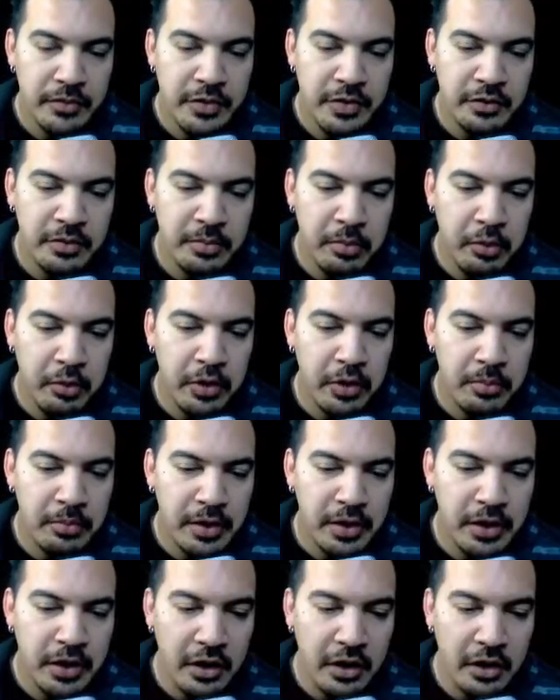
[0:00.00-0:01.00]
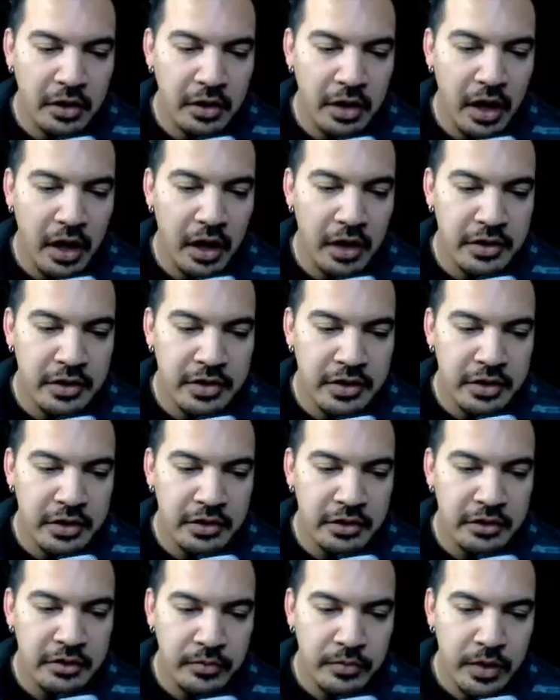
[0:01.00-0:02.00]
she supported me a lot.
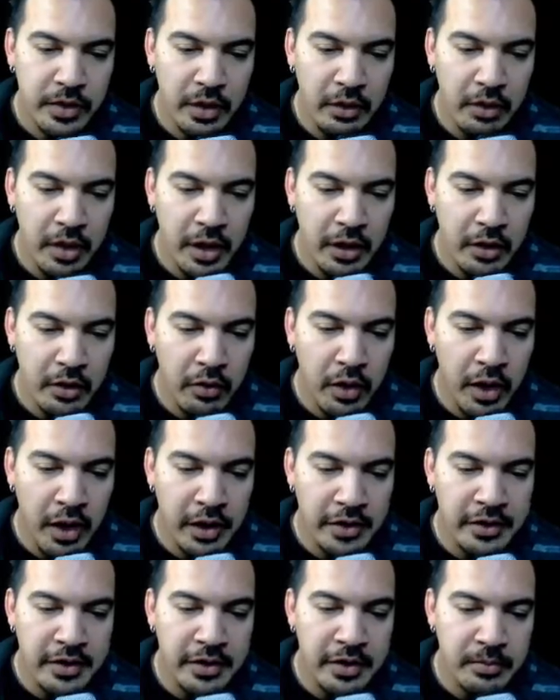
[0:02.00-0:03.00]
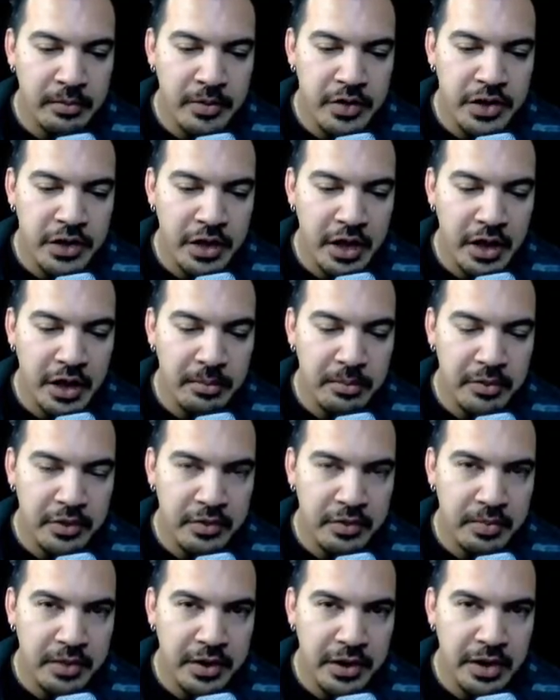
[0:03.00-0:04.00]
She, you know, I know I did it, but she kind of
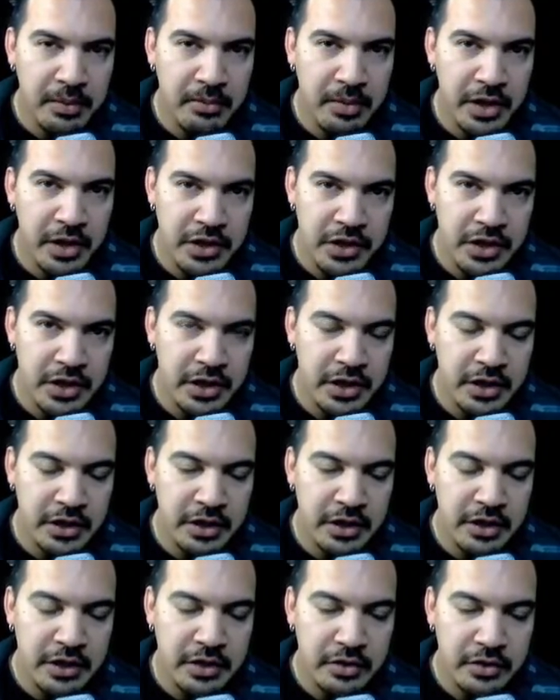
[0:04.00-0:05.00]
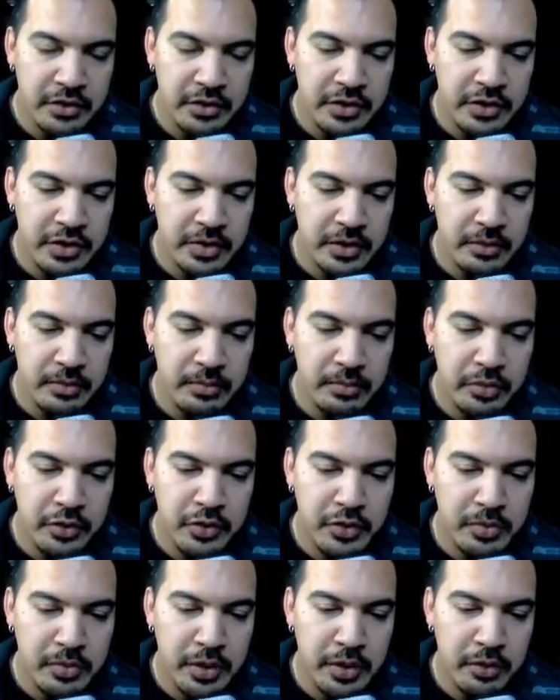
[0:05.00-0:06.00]
pushed me to get my GED. She
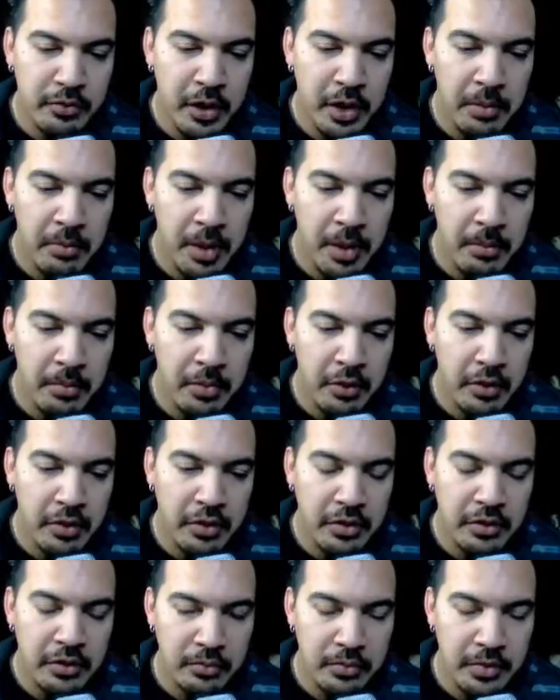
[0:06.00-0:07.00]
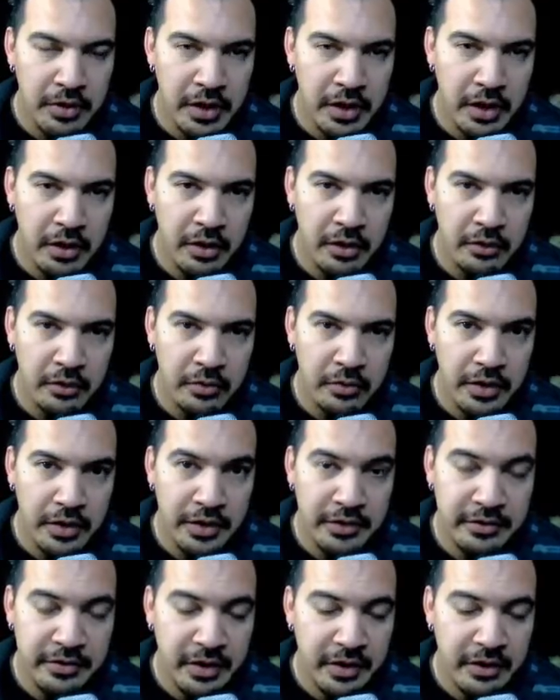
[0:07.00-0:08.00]
pushed me to write my book. But now,
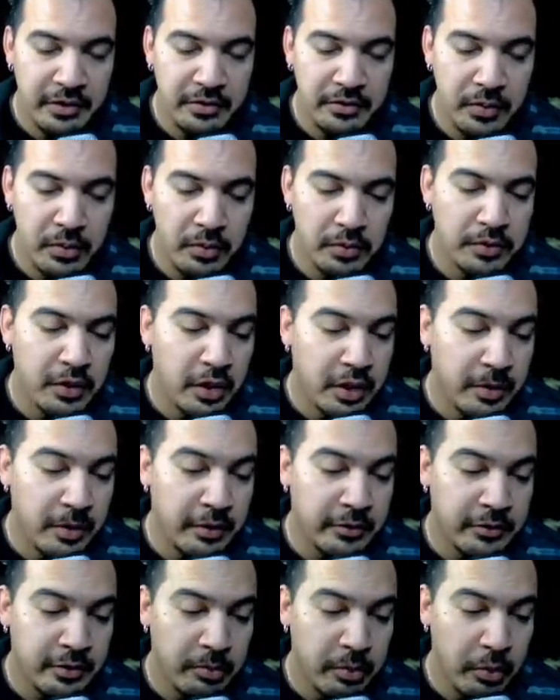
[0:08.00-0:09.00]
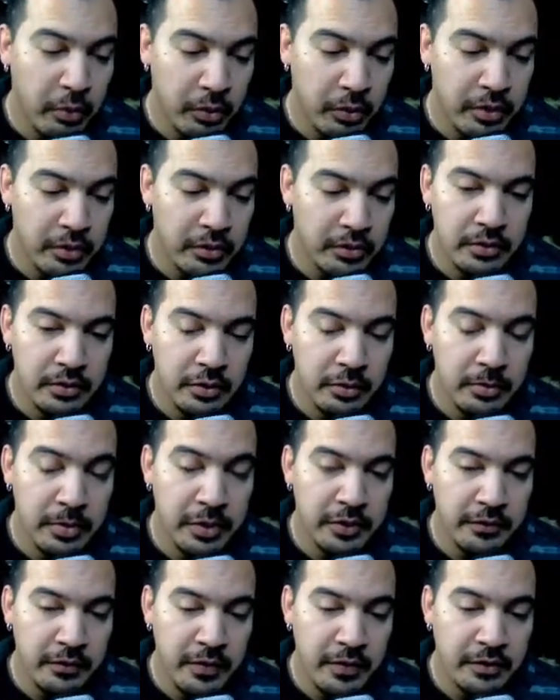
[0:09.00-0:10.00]
these days, when we talk about support, your
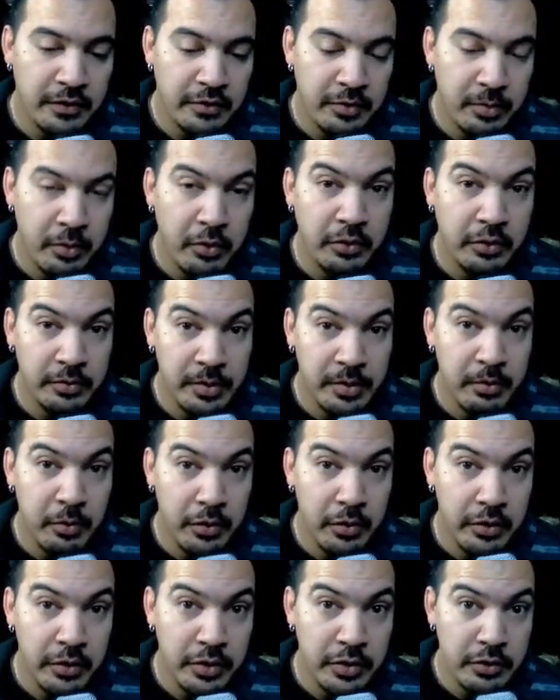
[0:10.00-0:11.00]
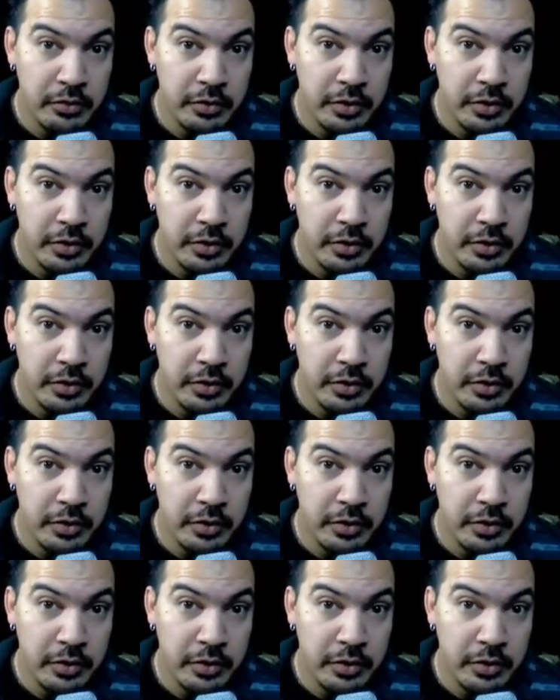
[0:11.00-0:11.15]
best friend supports me more than you